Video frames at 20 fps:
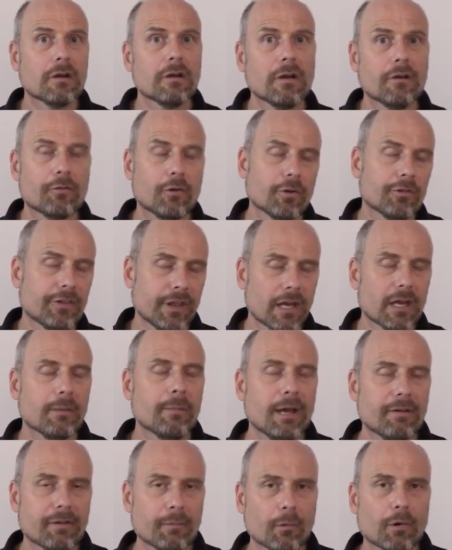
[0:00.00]
of course, they end up
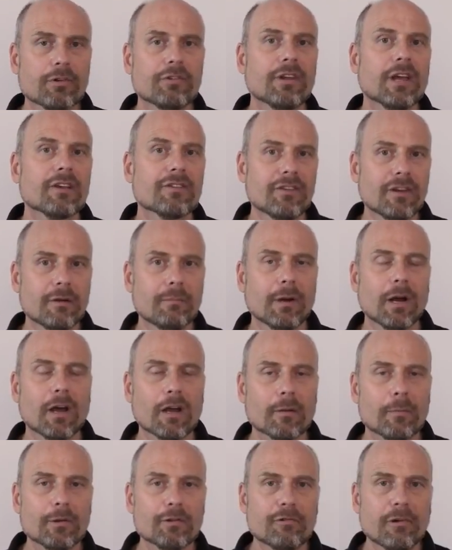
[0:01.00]
having more sex in a
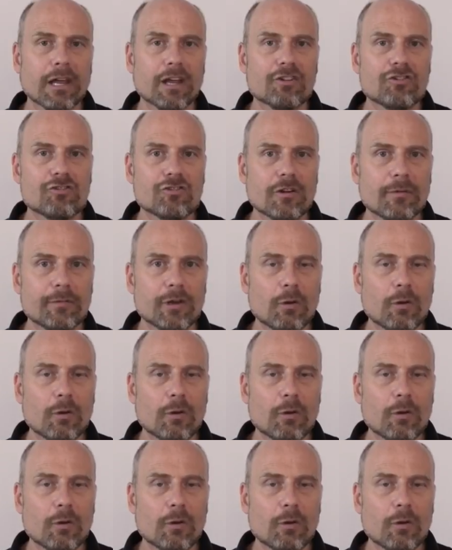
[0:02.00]
monogamous relationship.